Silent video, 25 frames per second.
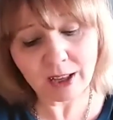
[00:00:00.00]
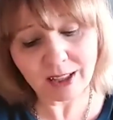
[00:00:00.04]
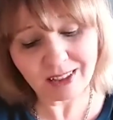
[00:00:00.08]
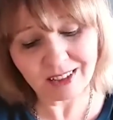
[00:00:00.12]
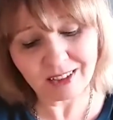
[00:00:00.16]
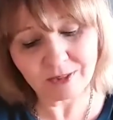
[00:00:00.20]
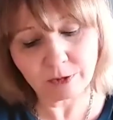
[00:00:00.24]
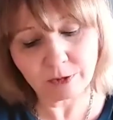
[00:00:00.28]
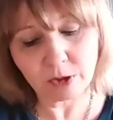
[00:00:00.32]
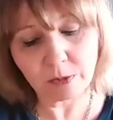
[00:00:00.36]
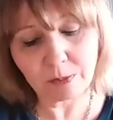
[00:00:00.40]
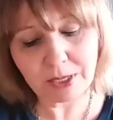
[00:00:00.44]

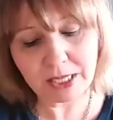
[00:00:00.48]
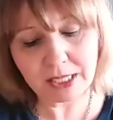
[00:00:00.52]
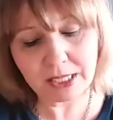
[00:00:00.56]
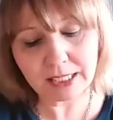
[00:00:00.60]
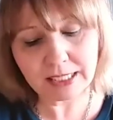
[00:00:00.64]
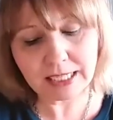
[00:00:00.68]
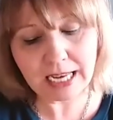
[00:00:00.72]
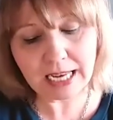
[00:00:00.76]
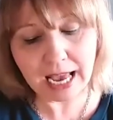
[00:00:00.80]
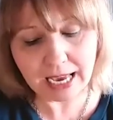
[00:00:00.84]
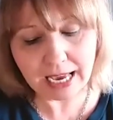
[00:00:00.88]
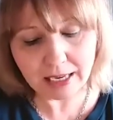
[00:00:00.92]
For me, the
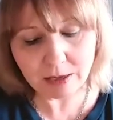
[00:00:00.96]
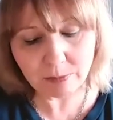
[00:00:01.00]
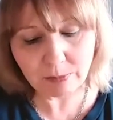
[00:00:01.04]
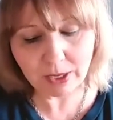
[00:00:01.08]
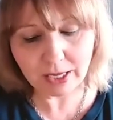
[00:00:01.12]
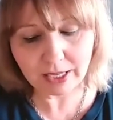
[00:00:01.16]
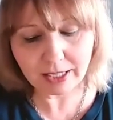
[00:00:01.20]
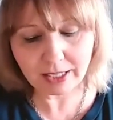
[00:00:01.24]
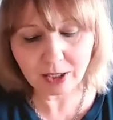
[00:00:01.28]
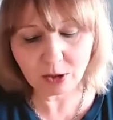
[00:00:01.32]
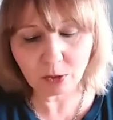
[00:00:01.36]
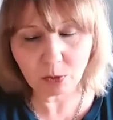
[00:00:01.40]

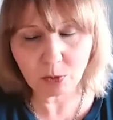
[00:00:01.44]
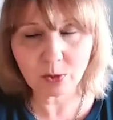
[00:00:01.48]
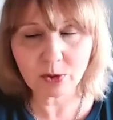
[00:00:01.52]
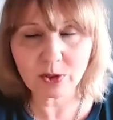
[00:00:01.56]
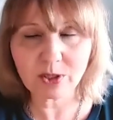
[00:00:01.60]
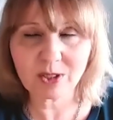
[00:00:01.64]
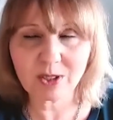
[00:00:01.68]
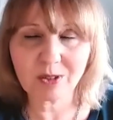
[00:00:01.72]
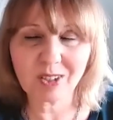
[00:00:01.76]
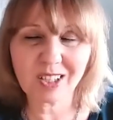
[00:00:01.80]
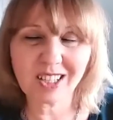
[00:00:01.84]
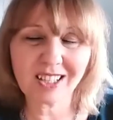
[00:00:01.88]
timing
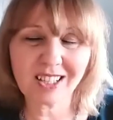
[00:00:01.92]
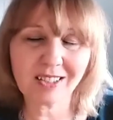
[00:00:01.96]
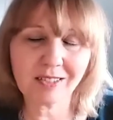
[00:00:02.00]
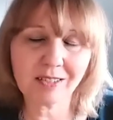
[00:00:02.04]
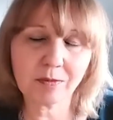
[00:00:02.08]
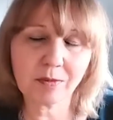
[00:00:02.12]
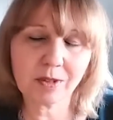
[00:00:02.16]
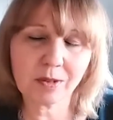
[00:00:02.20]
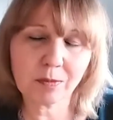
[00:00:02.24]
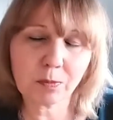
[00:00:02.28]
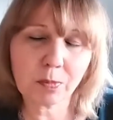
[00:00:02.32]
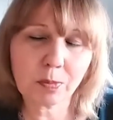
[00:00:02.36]
was
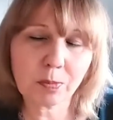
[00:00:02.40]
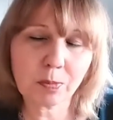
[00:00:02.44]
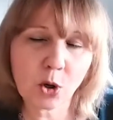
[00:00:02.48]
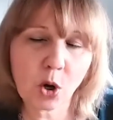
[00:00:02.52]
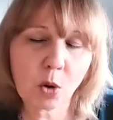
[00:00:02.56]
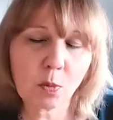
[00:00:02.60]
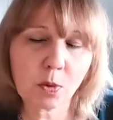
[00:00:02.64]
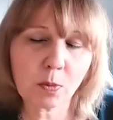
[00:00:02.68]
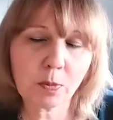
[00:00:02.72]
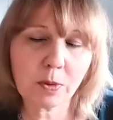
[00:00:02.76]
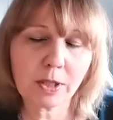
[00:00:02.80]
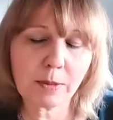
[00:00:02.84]

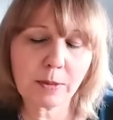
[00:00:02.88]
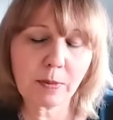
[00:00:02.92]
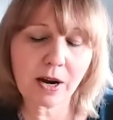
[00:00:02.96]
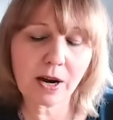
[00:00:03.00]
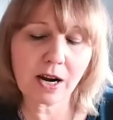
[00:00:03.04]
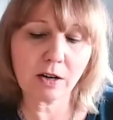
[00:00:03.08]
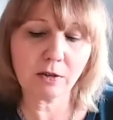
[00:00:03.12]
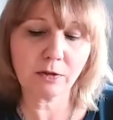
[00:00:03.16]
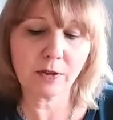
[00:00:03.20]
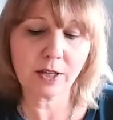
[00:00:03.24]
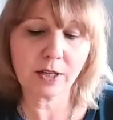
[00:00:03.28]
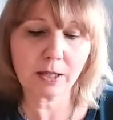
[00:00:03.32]
probably
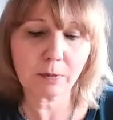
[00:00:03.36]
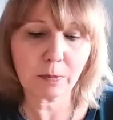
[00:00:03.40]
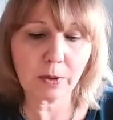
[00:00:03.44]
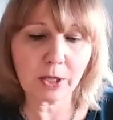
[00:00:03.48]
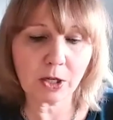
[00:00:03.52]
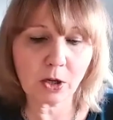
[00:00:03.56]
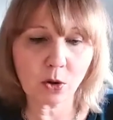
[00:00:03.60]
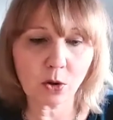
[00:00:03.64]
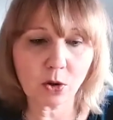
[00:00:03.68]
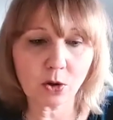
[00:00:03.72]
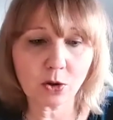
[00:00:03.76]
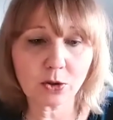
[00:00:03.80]
perfect,
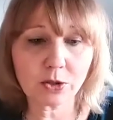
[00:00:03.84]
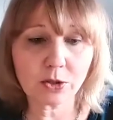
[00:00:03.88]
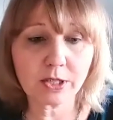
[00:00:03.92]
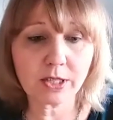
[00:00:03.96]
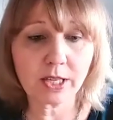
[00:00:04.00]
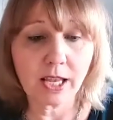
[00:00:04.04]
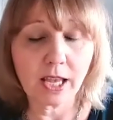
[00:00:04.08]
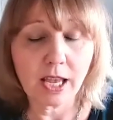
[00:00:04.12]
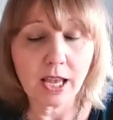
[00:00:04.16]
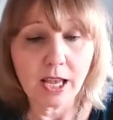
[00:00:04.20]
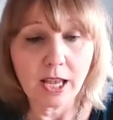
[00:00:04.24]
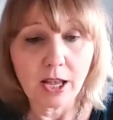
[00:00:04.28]
because
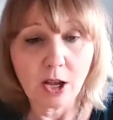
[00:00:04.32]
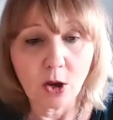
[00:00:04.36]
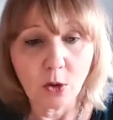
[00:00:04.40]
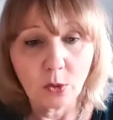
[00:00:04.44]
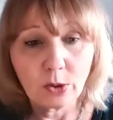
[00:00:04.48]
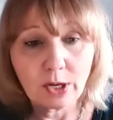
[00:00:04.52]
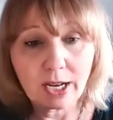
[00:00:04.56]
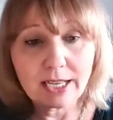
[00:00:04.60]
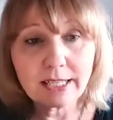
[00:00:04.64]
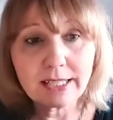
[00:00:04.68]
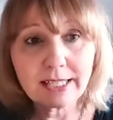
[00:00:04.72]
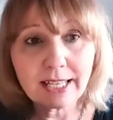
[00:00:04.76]
when
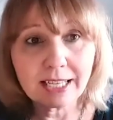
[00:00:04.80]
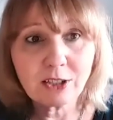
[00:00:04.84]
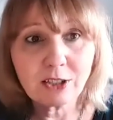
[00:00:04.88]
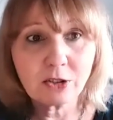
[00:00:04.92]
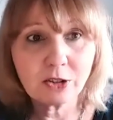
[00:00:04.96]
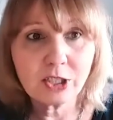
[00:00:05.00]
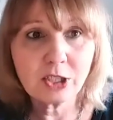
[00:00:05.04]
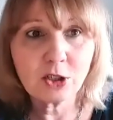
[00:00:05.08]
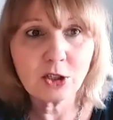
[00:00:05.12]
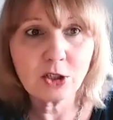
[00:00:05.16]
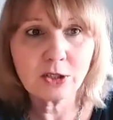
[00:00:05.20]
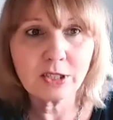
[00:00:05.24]
I signed on the
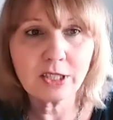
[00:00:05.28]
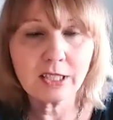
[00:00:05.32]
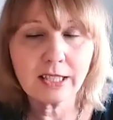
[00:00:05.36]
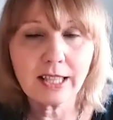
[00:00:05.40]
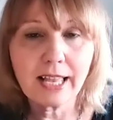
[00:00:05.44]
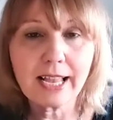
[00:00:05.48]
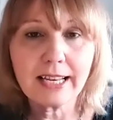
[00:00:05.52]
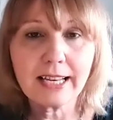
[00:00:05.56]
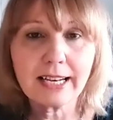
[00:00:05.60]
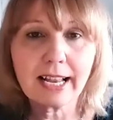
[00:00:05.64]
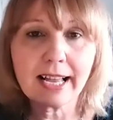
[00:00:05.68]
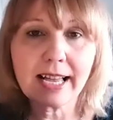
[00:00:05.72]
dotted
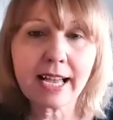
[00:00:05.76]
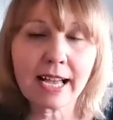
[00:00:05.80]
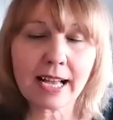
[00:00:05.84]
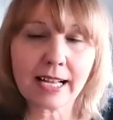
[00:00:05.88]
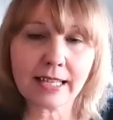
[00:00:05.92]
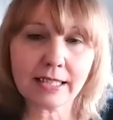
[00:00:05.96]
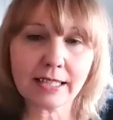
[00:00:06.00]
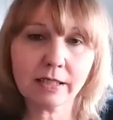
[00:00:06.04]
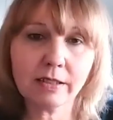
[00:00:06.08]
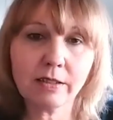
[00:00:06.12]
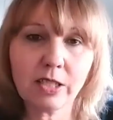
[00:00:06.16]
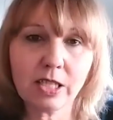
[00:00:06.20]
line, I had
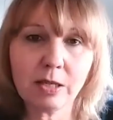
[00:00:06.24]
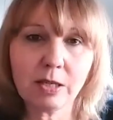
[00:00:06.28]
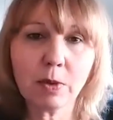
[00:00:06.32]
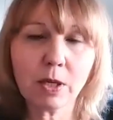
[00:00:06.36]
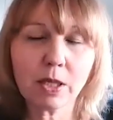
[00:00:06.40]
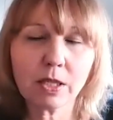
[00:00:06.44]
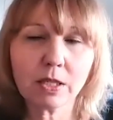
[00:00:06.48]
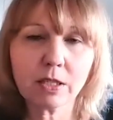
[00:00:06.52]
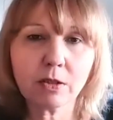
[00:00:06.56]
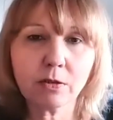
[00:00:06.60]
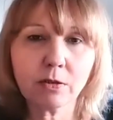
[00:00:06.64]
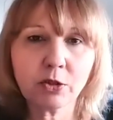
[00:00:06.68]
3
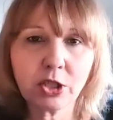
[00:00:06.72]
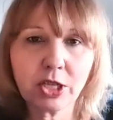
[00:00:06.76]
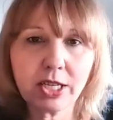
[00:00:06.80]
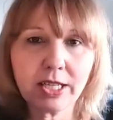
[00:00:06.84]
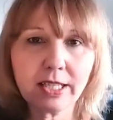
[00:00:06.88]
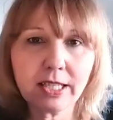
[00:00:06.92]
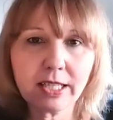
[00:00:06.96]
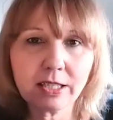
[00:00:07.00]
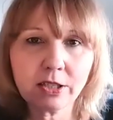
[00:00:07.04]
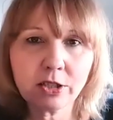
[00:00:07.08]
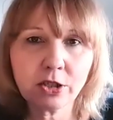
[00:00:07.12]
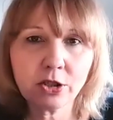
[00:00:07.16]
months of
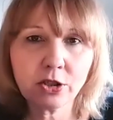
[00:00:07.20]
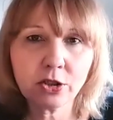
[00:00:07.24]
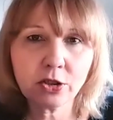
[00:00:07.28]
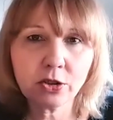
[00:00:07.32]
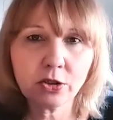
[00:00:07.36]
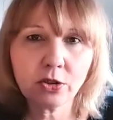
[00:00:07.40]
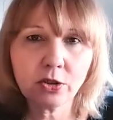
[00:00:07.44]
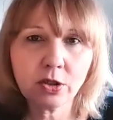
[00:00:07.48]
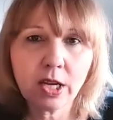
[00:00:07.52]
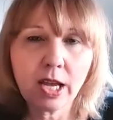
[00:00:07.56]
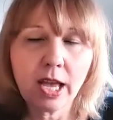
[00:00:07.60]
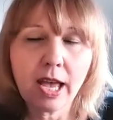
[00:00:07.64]
training to
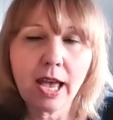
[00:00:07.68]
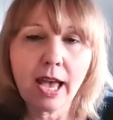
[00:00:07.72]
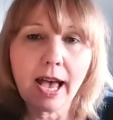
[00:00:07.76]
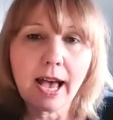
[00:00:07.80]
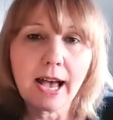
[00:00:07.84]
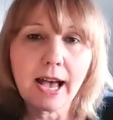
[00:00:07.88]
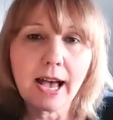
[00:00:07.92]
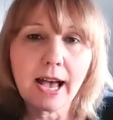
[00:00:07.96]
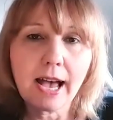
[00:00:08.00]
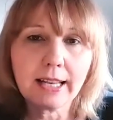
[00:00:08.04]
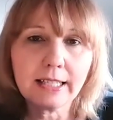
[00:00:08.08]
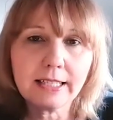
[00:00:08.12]
do,
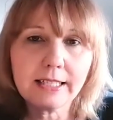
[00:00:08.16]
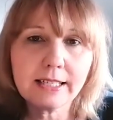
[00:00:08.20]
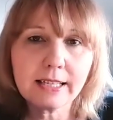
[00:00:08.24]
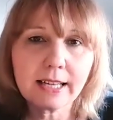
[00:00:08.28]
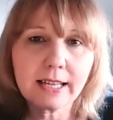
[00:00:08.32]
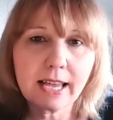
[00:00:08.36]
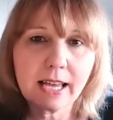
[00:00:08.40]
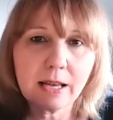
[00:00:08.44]
and